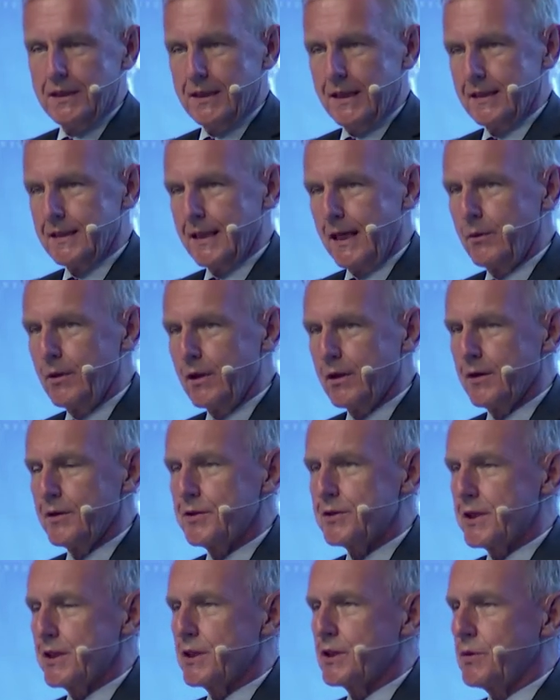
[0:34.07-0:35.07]
that. I will
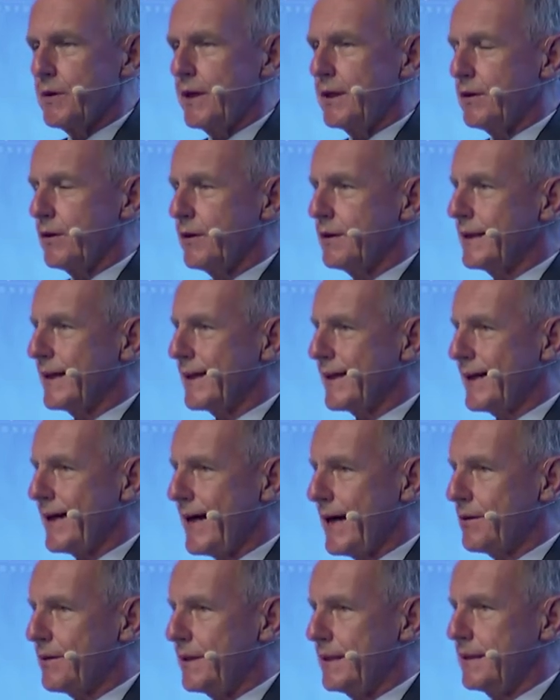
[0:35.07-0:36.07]
concentrate on the
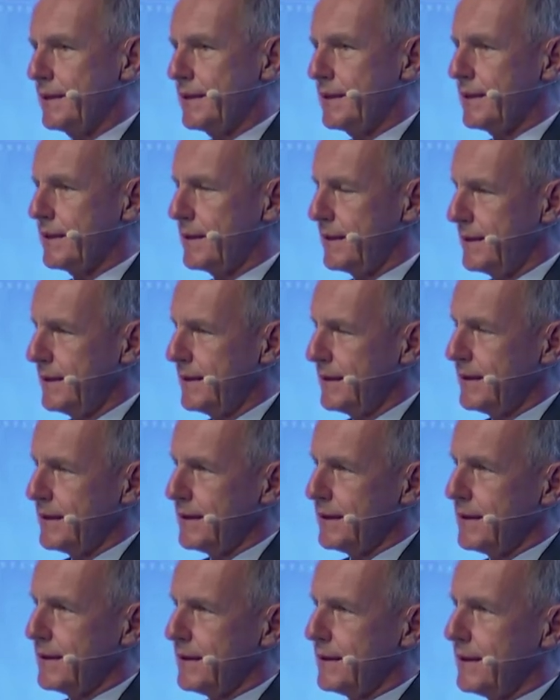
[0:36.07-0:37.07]
current uh,
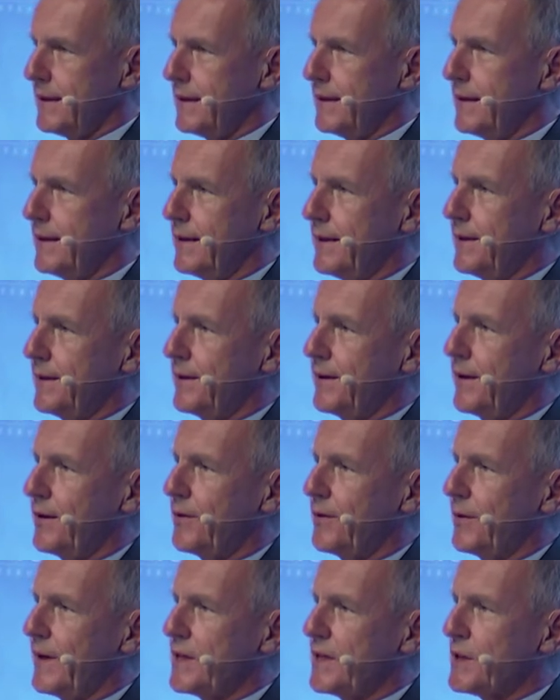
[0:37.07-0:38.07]
uh,
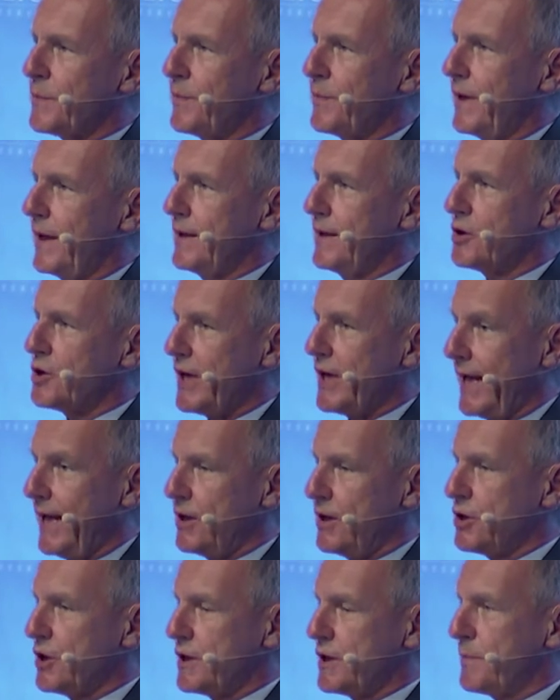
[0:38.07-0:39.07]
threats and
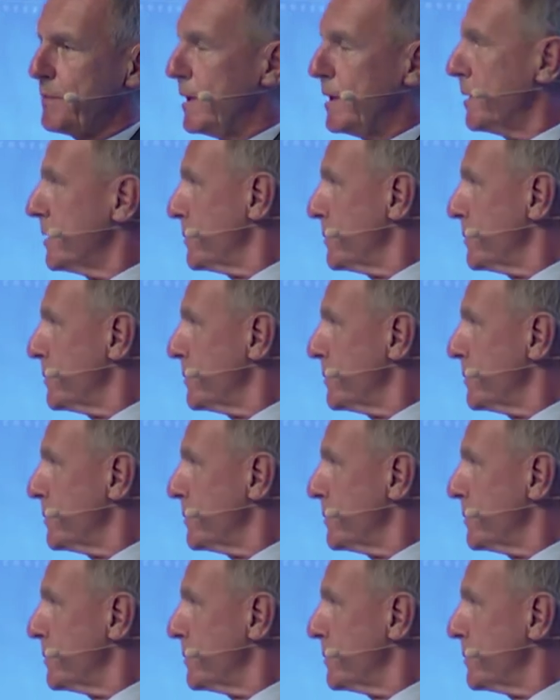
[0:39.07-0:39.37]
challenges per